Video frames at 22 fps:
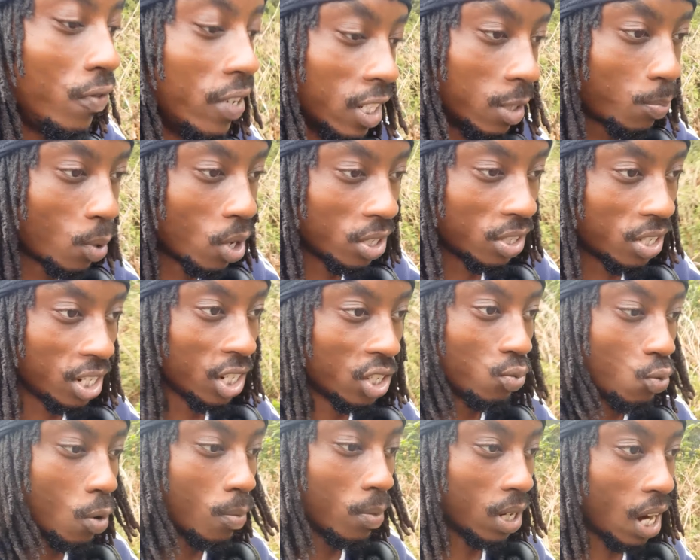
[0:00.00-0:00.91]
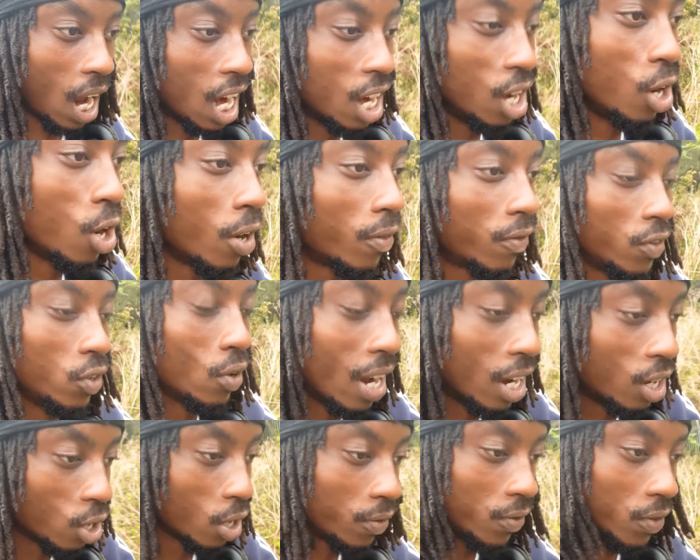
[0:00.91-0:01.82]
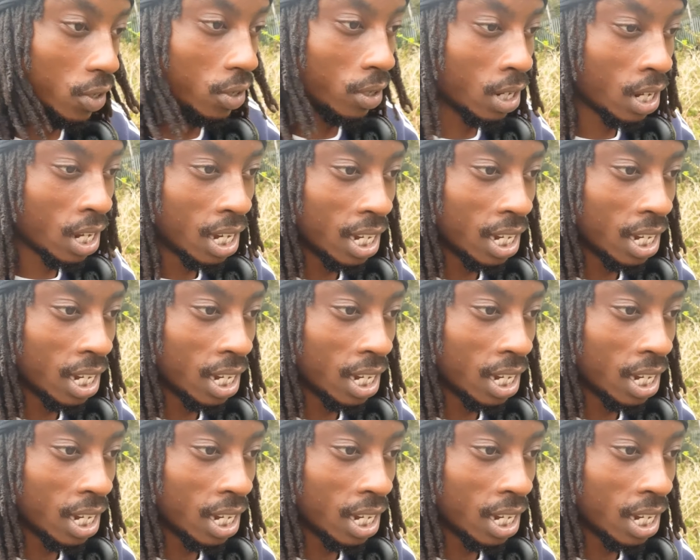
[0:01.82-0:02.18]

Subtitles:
his point to this woman. I love you, I love you.